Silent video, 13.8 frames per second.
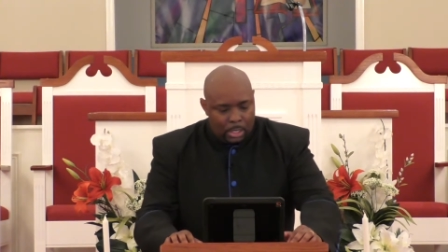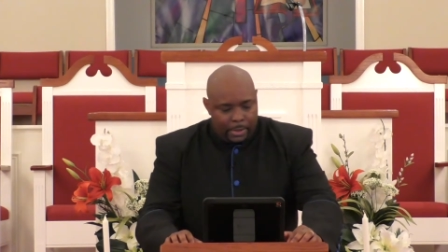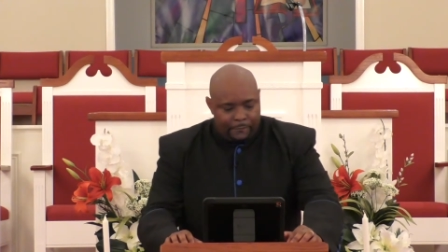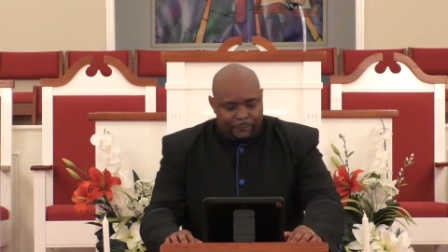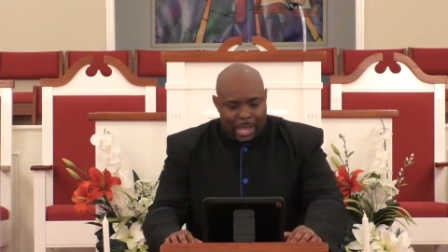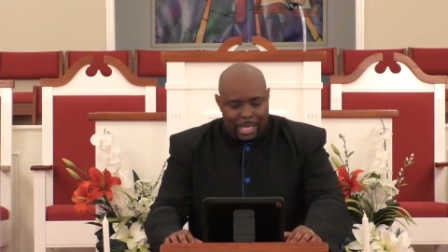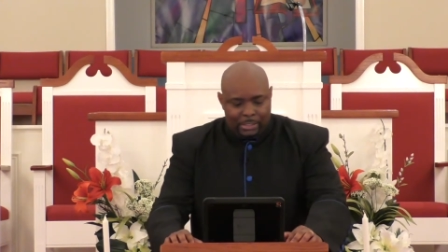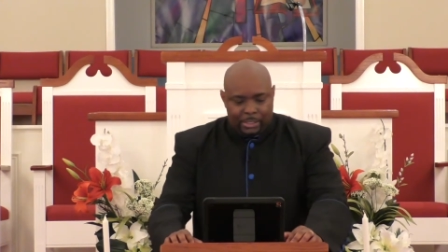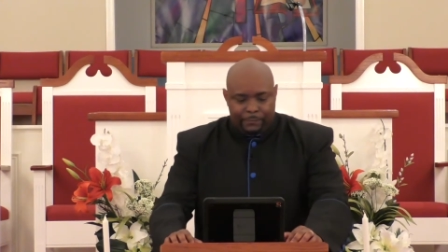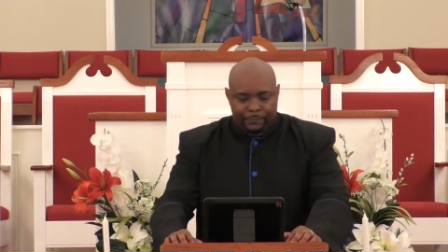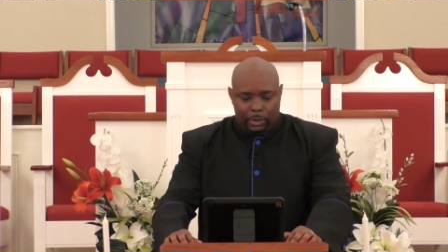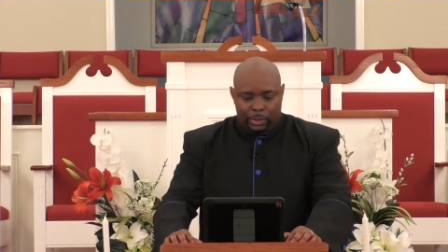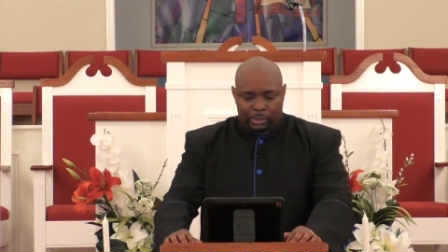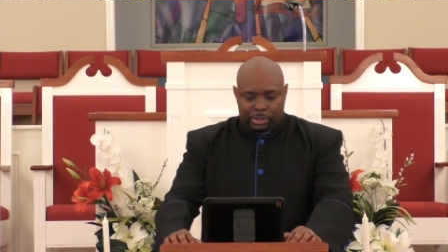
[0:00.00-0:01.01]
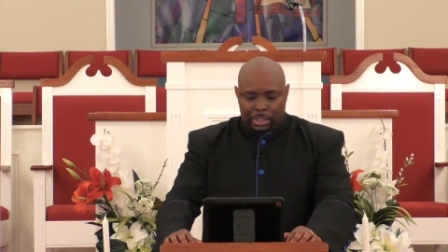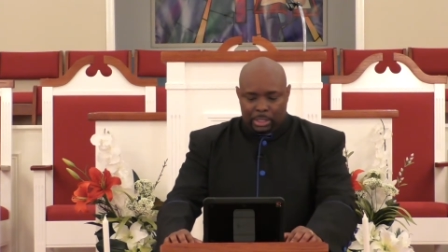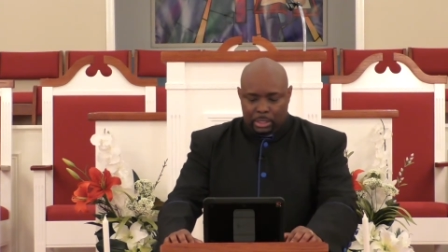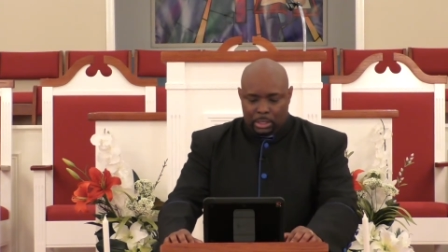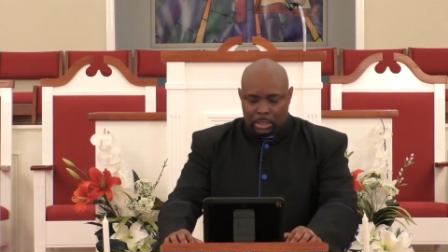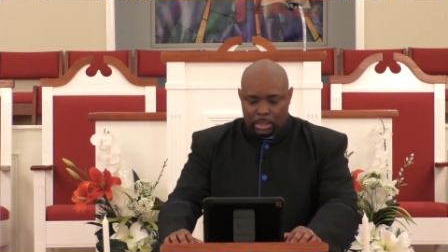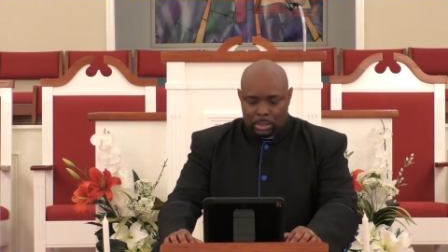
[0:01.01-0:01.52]
And finally, verse
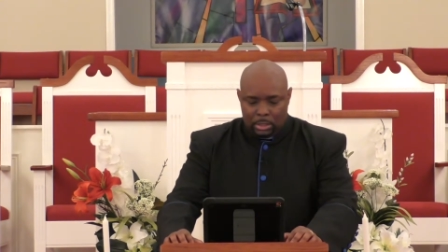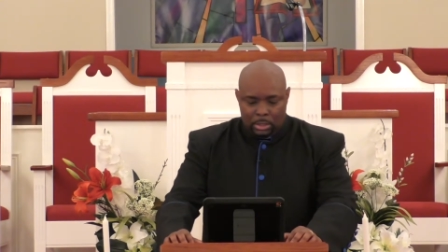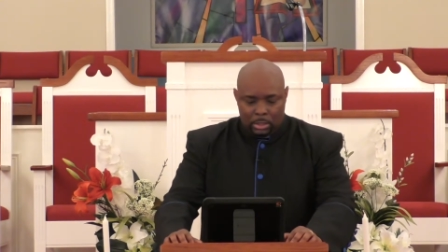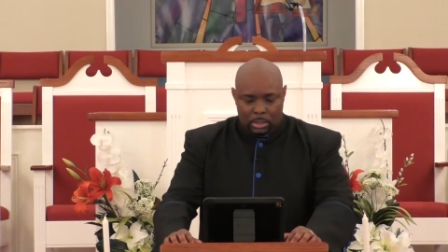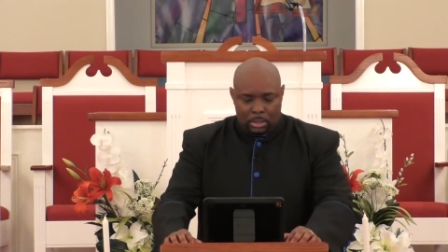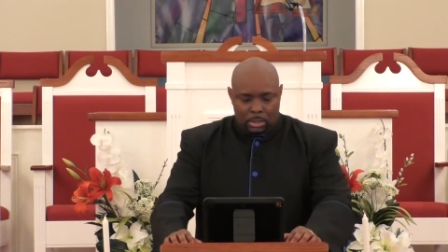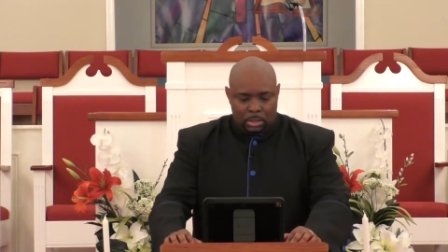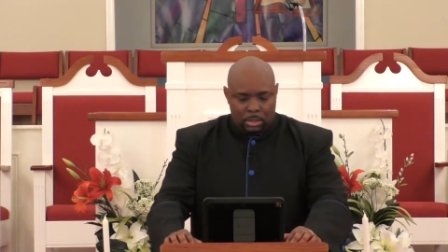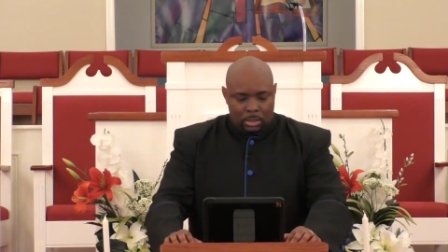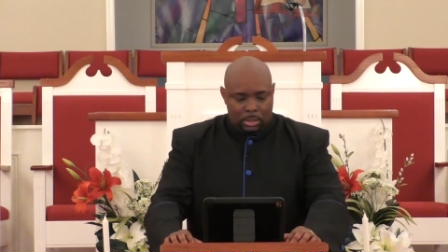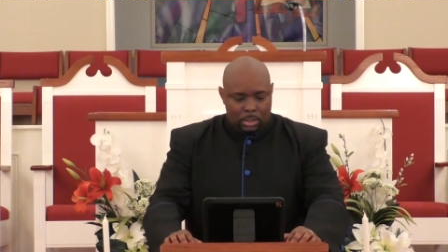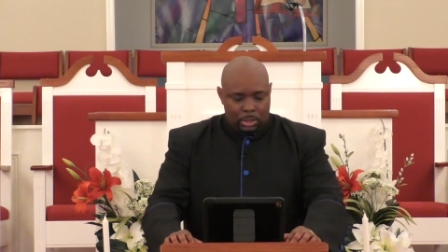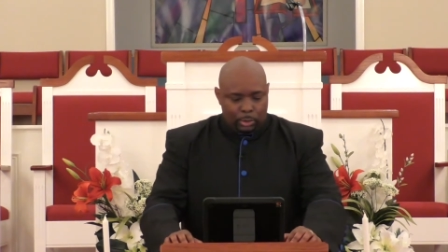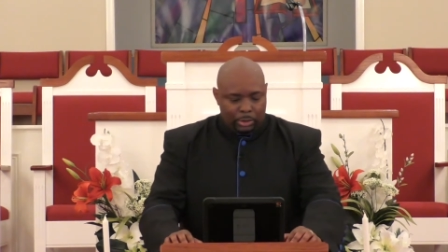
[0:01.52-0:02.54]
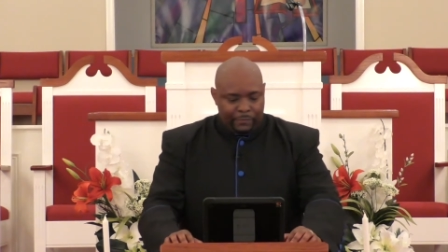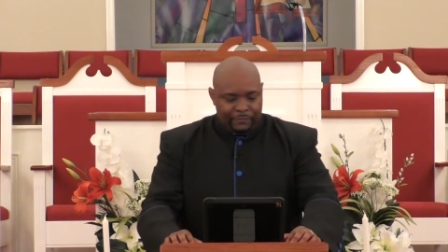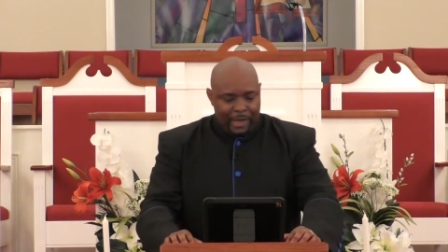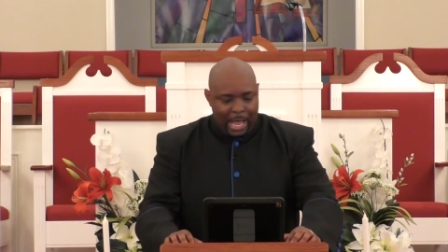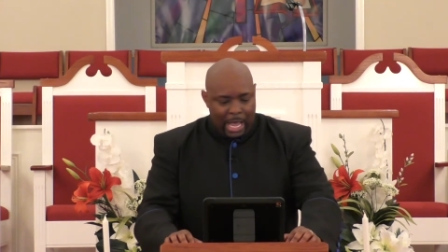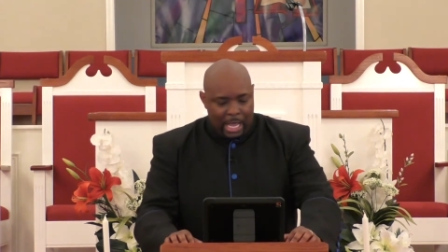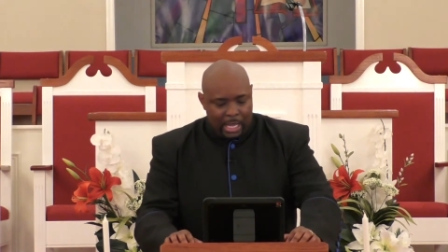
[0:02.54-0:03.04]

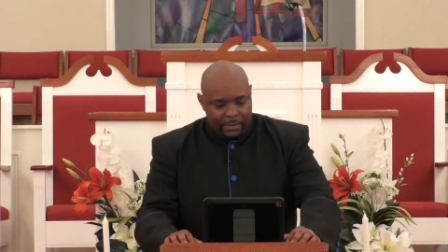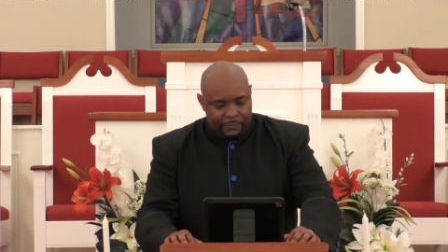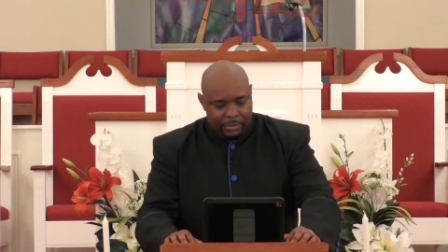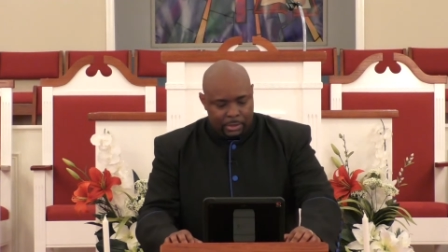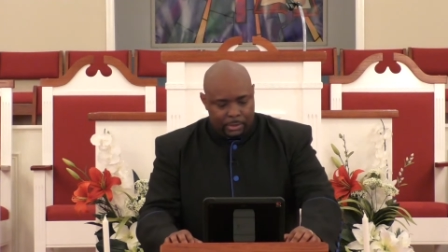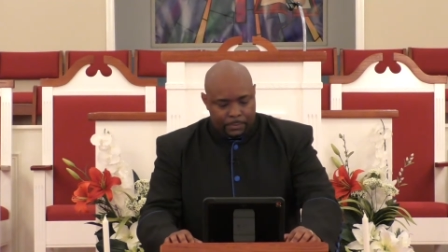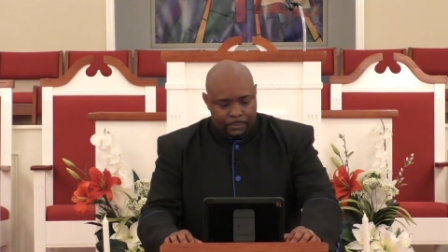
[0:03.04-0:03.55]
25.